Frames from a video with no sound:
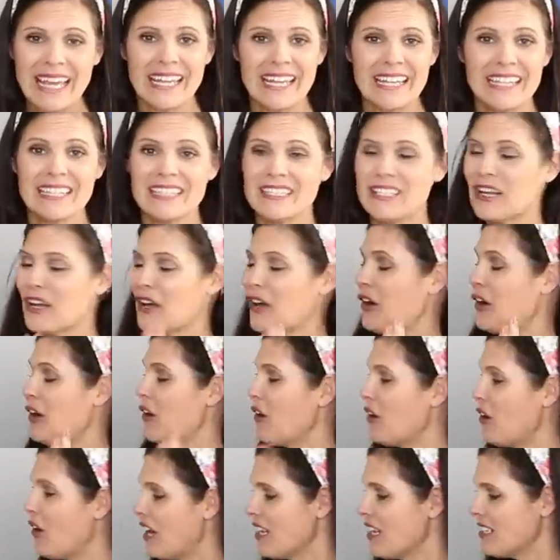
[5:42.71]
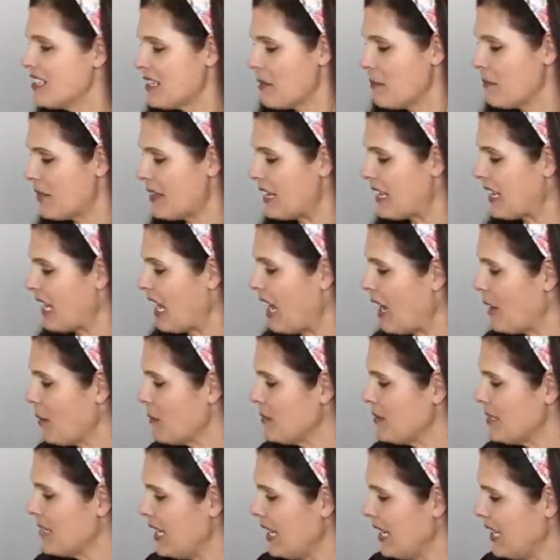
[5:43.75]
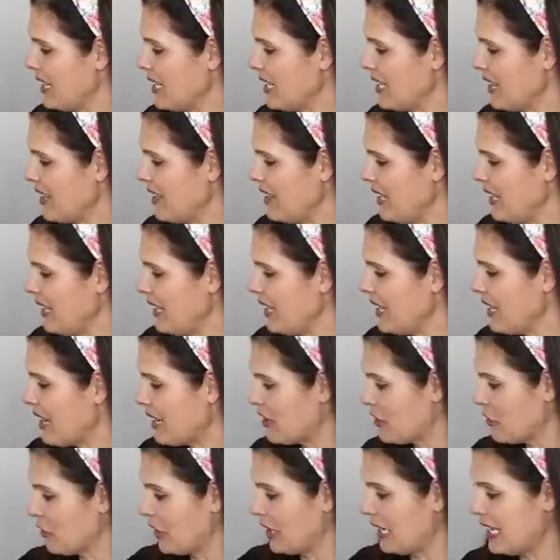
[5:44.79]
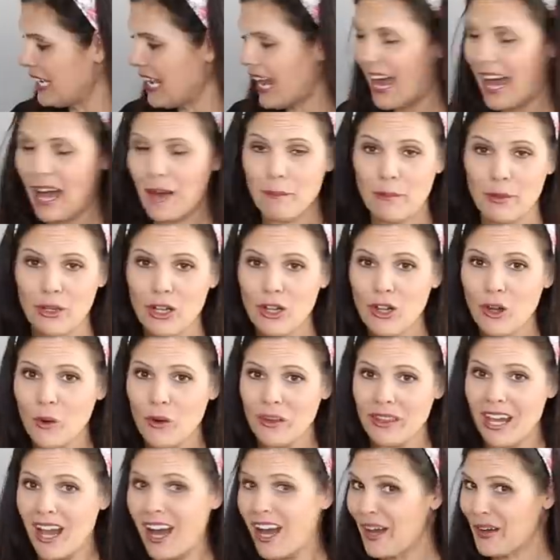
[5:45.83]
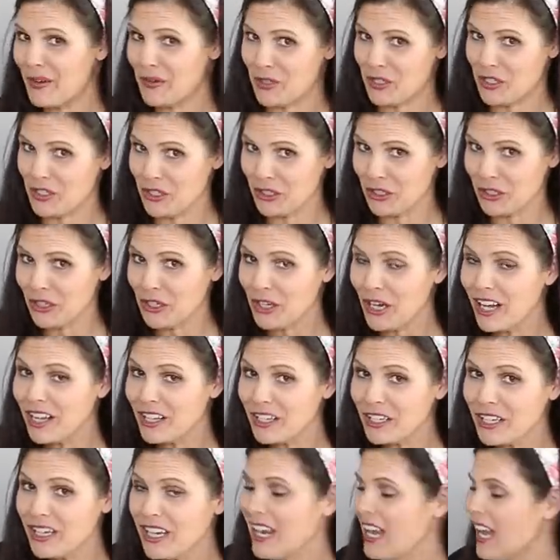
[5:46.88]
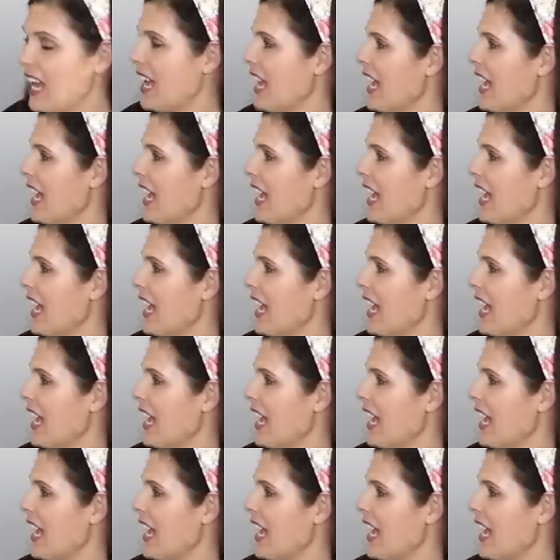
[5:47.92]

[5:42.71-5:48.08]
It is awesome. It comes in the green apple or the aqua sugar color.